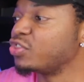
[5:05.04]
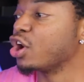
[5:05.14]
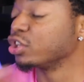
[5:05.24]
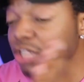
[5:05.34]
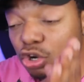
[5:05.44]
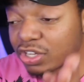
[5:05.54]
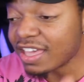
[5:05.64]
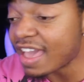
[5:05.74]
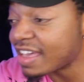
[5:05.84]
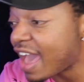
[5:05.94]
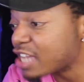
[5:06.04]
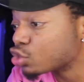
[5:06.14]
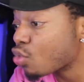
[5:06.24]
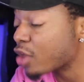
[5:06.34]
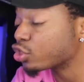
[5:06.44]
they're literally engaged
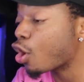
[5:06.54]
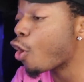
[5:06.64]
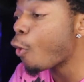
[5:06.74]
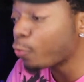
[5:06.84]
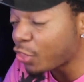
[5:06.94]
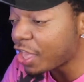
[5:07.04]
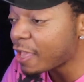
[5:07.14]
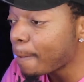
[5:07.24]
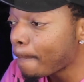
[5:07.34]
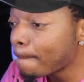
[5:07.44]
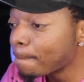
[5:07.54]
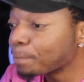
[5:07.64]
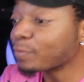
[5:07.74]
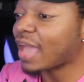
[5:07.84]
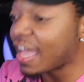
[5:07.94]
throughout the whole thing.
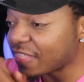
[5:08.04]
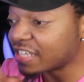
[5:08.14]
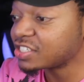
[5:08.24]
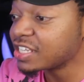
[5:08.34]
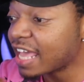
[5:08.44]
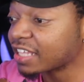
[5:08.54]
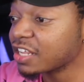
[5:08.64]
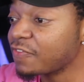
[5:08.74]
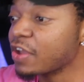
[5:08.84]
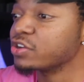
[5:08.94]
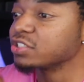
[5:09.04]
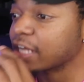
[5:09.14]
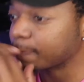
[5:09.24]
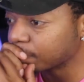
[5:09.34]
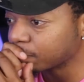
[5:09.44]
And they see that cliffhanger and it's
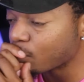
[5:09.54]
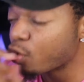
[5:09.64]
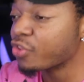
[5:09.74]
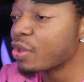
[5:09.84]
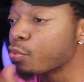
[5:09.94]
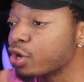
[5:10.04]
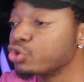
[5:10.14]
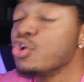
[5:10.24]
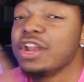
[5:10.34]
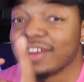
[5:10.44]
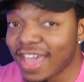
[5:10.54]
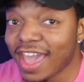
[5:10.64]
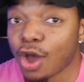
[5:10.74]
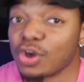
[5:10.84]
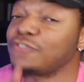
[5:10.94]
like, what do they want to do?
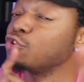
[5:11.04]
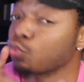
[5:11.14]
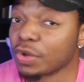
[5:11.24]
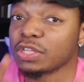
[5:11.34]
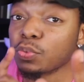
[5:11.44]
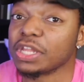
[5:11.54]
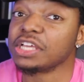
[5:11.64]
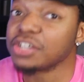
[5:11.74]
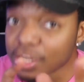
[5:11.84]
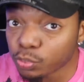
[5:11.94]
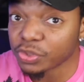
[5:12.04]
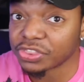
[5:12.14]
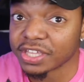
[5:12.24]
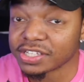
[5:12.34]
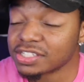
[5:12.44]
Now, if you're really, really good with
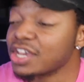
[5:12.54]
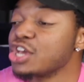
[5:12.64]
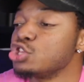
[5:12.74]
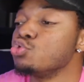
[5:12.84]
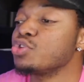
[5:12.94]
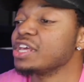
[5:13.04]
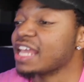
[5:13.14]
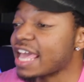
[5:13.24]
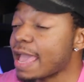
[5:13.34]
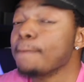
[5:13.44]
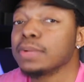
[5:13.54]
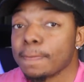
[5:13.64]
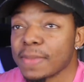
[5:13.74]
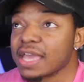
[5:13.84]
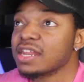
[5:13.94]
this, you can
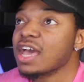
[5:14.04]
implement